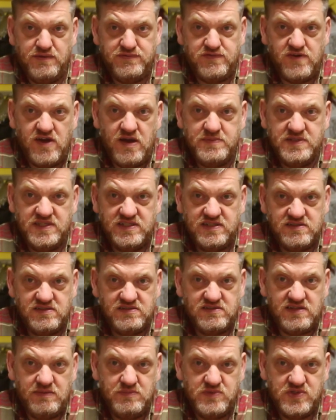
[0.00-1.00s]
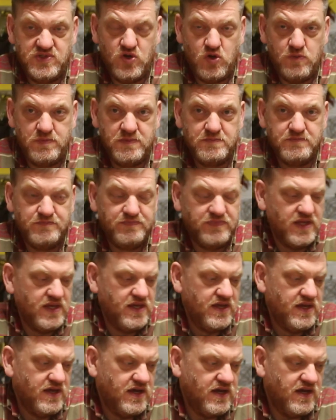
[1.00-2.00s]
fibre that does the same job.
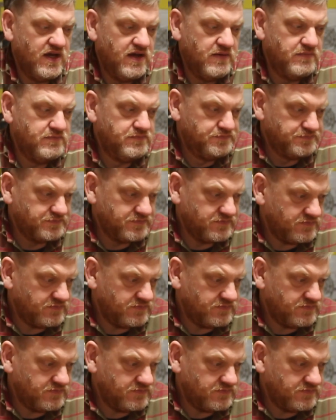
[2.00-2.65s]
And